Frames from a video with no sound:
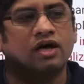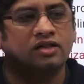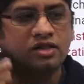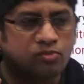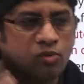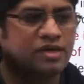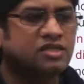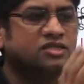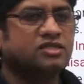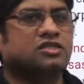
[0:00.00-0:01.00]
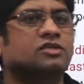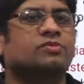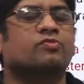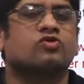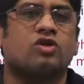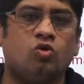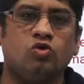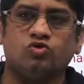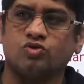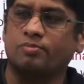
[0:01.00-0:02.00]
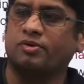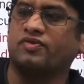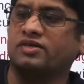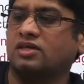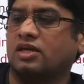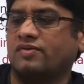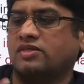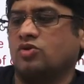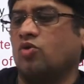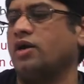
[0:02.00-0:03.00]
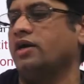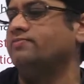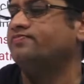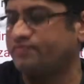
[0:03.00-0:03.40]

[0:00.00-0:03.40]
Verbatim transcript: the moment this research proposal goes to the professor he will see okay